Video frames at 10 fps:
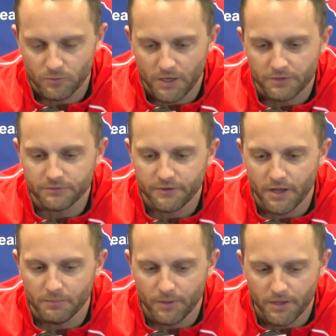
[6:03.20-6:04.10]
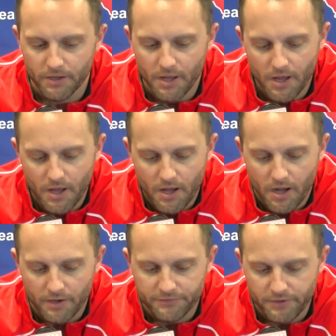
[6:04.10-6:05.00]
score like you said, but
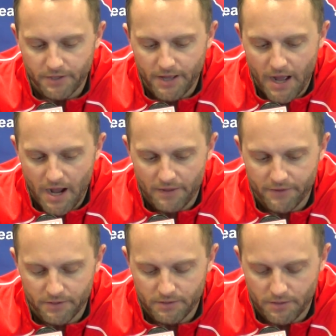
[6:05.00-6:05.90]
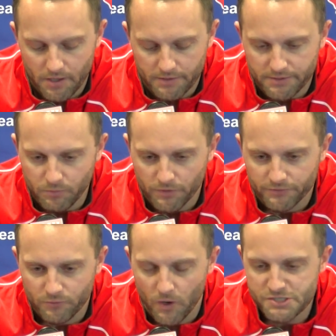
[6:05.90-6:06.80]
to see a guy that
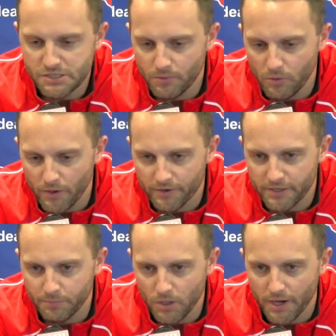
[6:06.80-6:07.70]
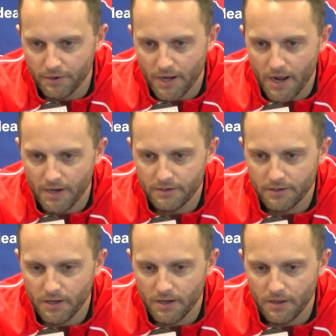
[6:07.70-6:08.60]
was questionable whether he'd play or not
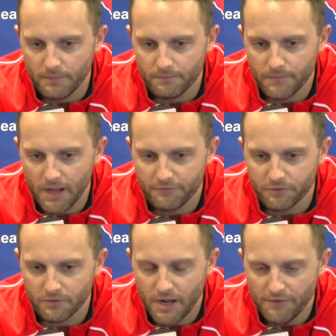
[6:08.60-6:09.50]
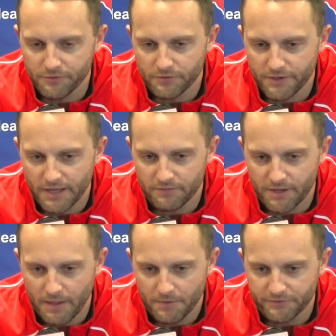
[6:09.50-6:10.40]
after the Navy
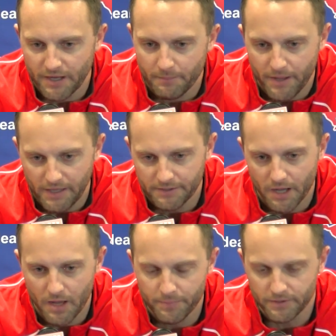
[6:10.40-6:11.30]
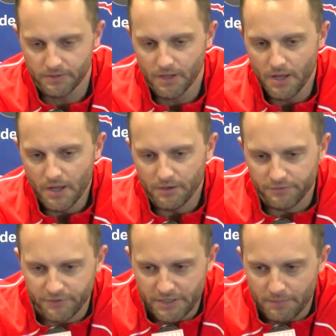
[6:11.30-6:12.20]
game, he was kind of banged up, and to
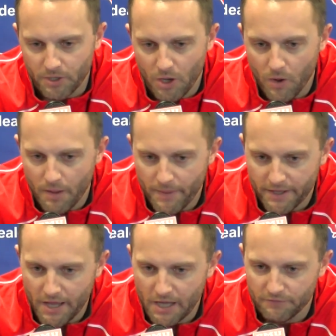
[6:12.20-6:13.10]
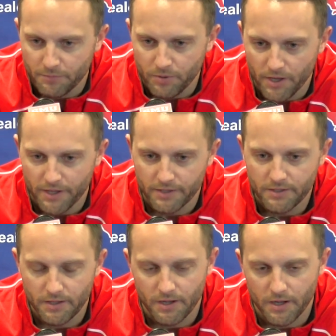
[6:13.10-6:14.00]
see him go up, make a heck of a
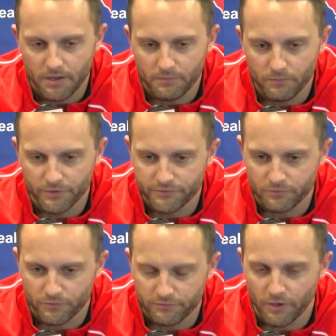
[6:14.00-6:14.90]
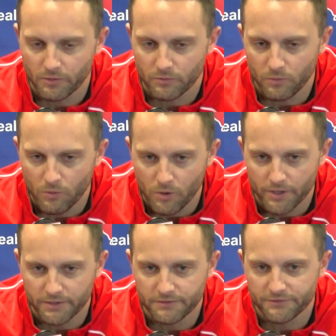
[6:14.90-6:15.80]
play was very
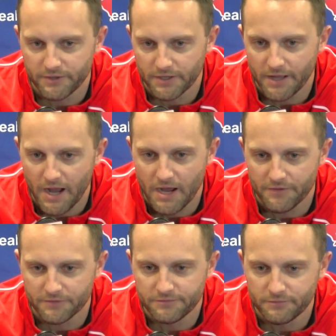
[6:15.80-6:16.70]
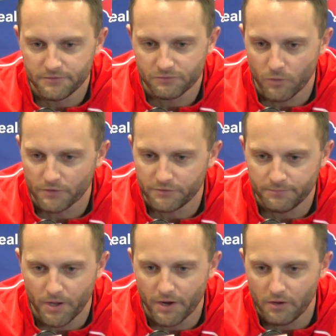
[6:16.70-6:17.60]
rewarding. To see a guy that's just worked his
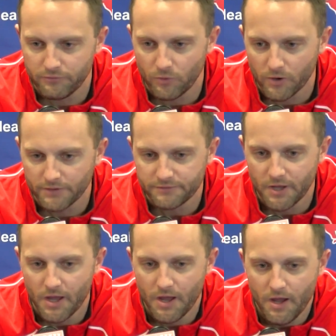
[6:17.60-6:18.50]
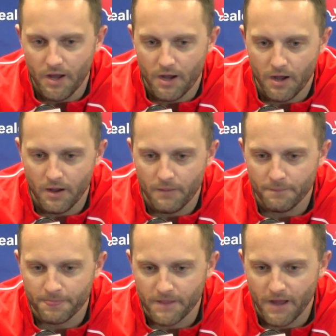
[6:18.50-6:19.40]
butt off for us,
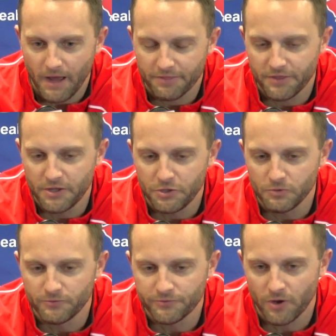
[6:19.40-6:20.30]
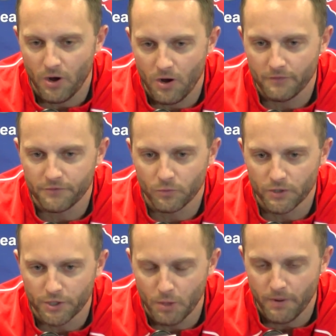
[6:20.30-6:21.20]
I think you saw, if you
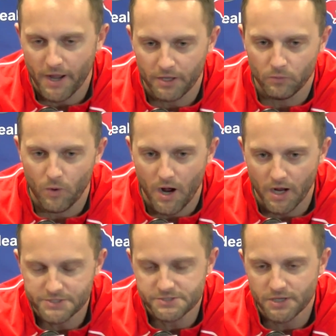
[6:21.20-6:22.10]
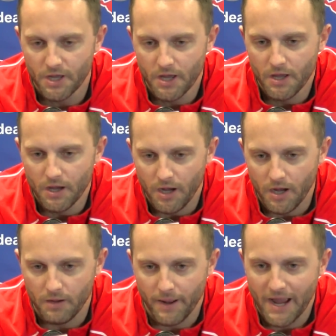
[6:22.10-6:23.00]
really go back and watch
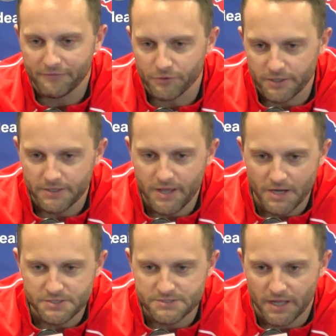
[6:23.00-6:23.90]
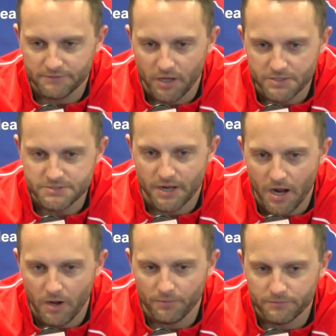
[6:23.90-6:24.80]
after he catches that
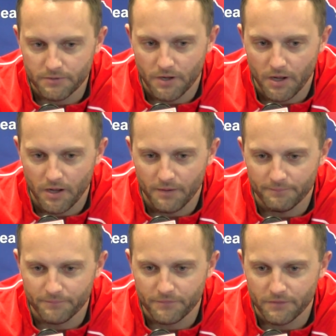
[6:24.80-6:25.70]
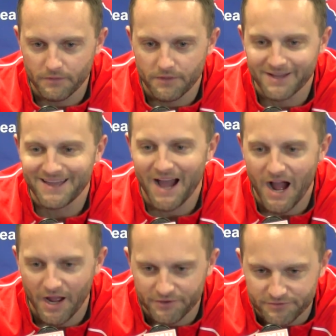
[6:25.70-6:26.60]
touchdown,
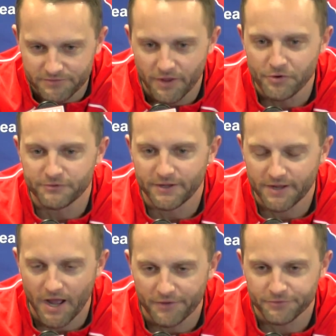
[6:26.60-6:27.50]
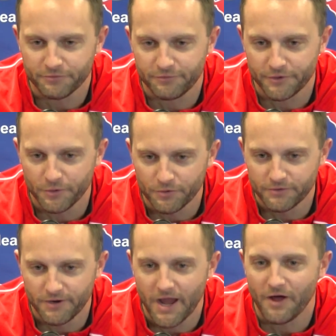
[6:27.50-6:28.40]
the other 10 guys on the
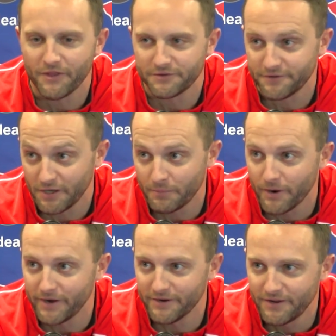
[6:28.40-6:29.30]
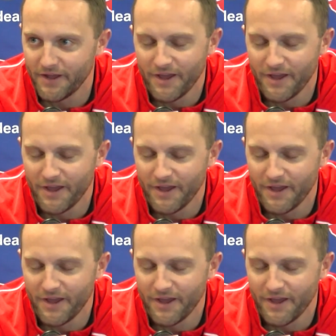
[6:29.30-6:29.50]
field, how they celebrated.